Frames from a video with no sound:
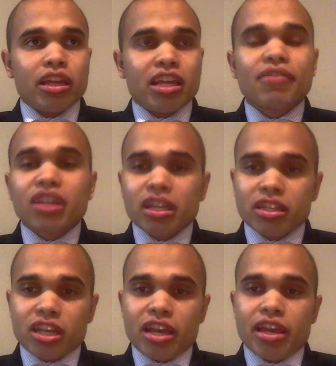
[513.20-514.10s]
giving
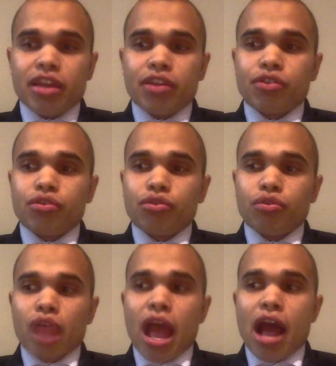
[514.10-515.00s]
insight into
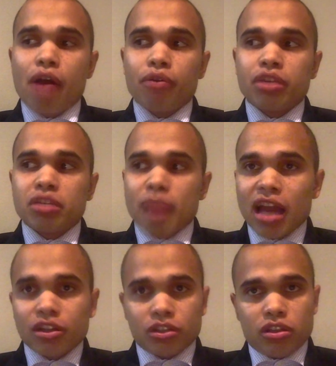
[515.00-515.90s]
how the
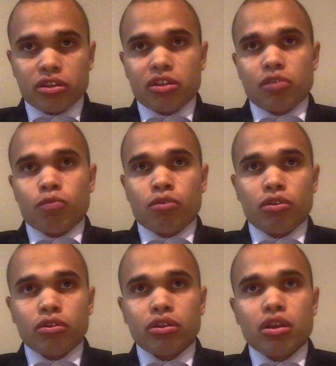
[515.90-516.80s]
Spanish looked at the
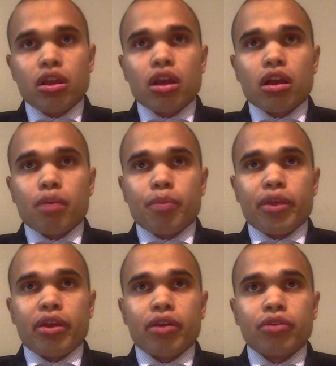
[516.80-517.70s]
world
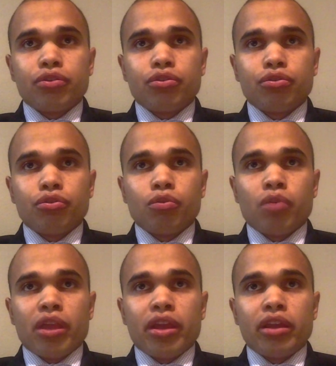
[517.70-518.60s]
compared to the
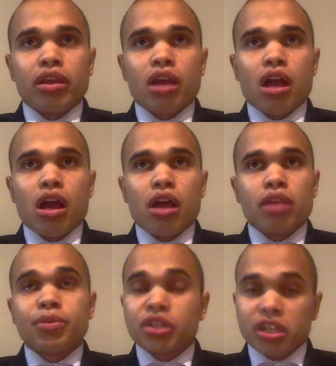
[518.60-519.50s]
way the
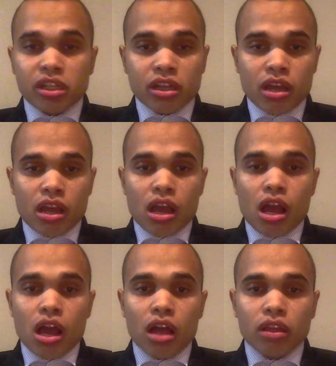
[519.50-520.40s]
Mexica
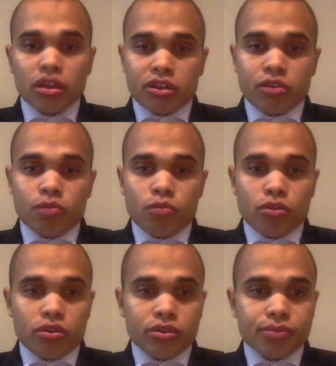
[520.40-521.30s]
looked at the world.